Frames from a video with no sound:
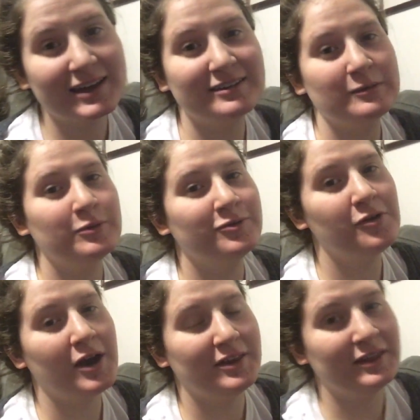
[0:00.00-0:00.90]
I said
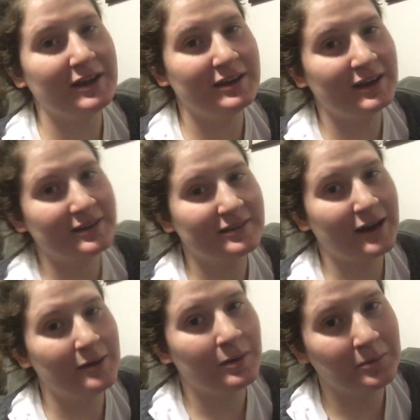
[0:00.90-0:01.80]
before, I think next
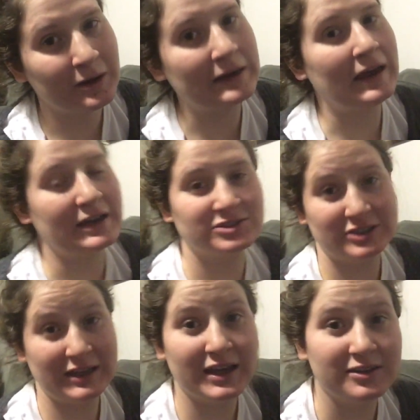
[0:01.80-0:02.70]
time I'm gonna
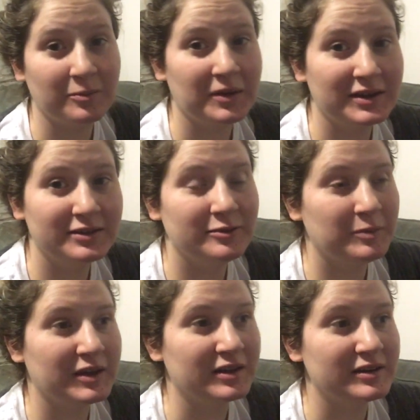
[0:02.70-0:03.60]
actually get Depends
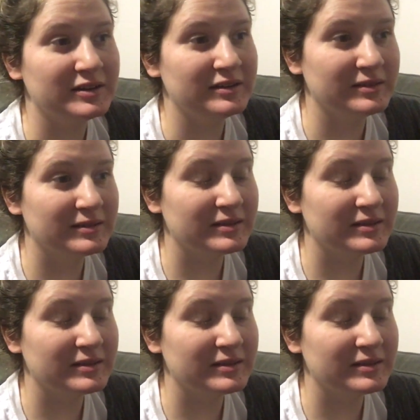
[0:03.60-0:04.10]
because